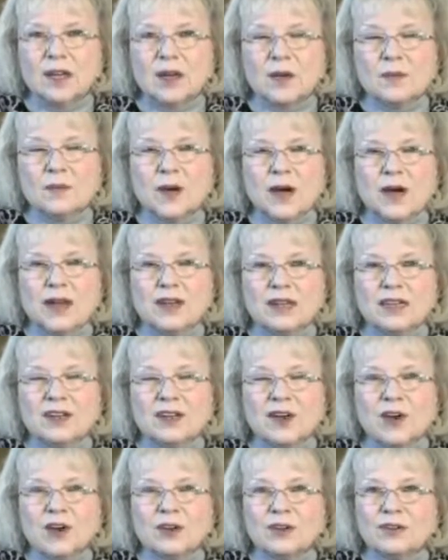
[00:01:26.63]
But
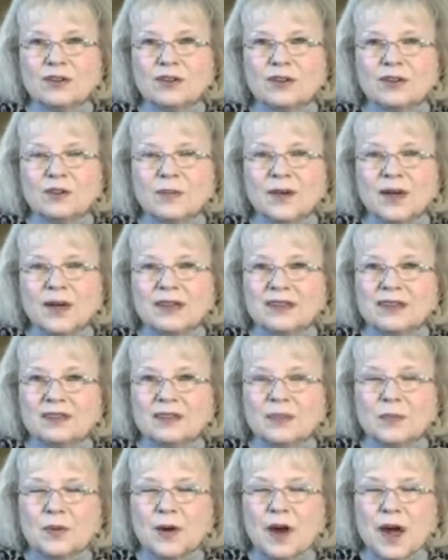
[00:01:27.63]
in order,
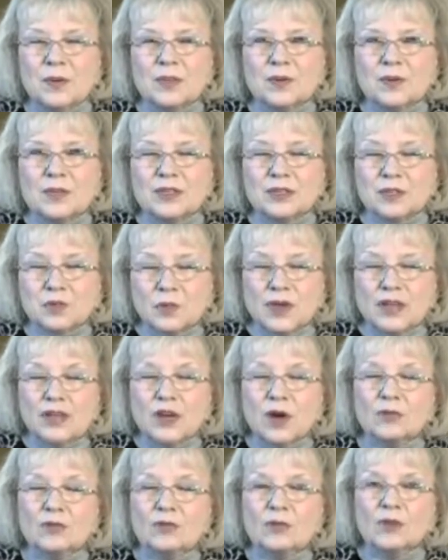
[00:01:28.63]
but the problem is we
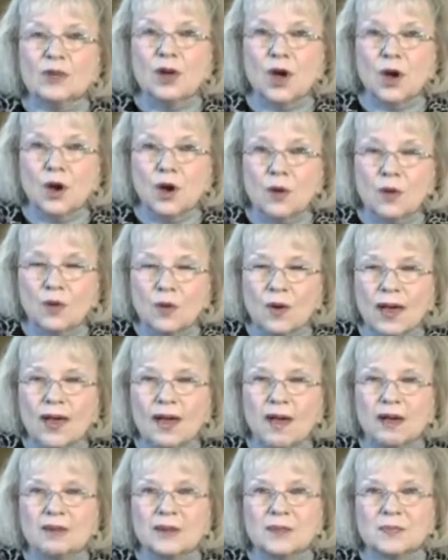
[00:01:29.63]
don't know
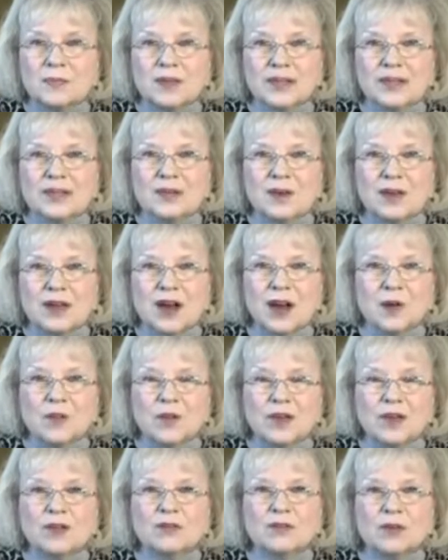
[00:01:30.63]
how complete we are.
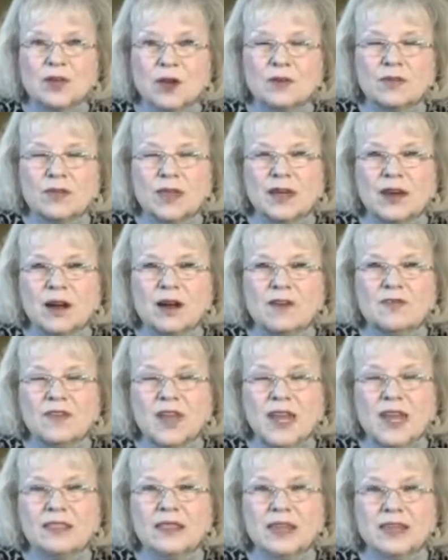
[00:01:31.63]
We don't know that. Our
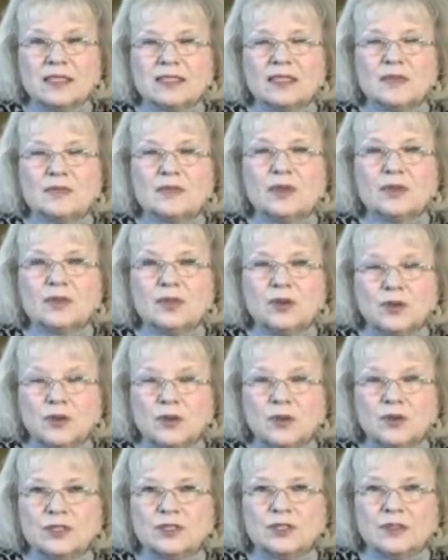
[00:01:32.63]
faith hasn't
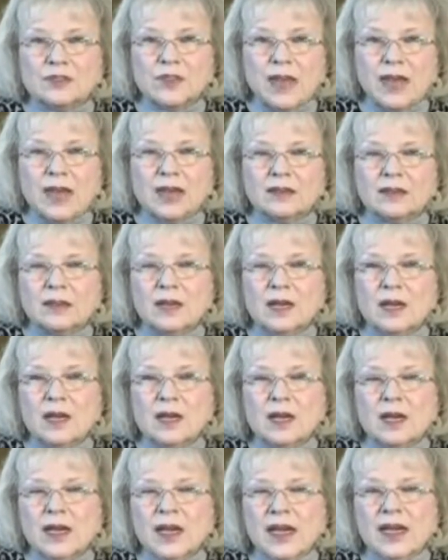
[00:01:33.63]
matured to that.
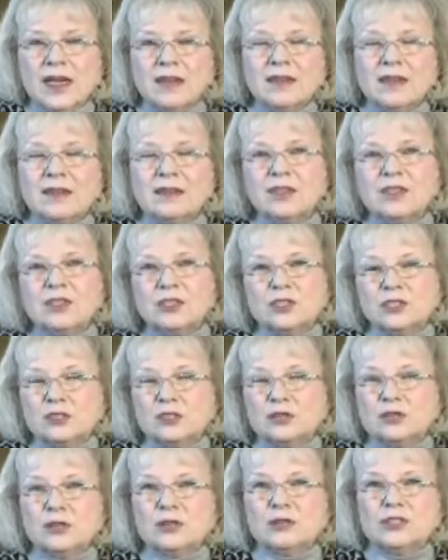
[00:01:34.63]
And it's
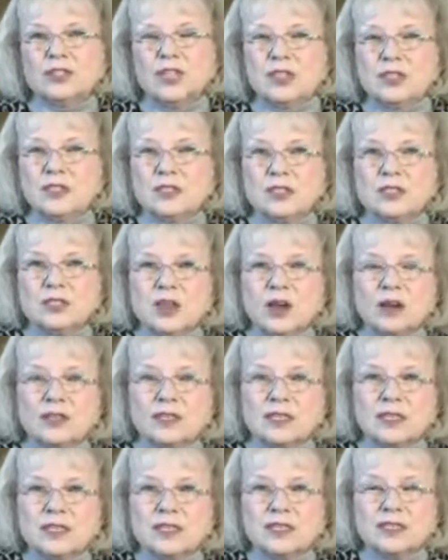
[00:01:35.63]
true. Jesus
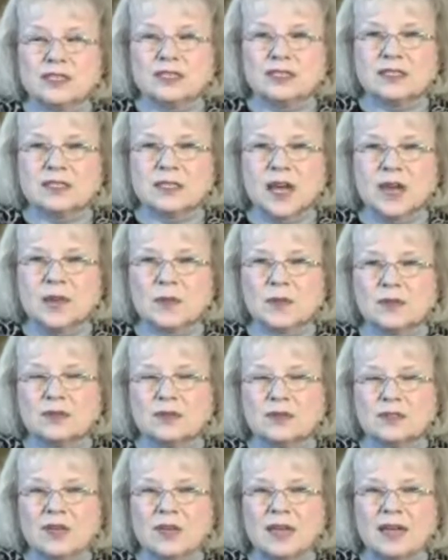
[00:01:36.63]
talked to his
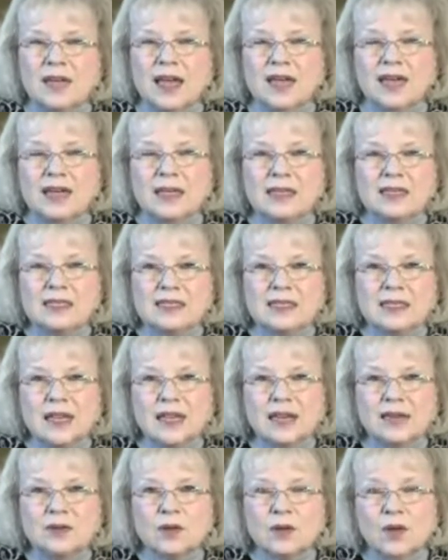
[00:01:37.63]
disciples and he said,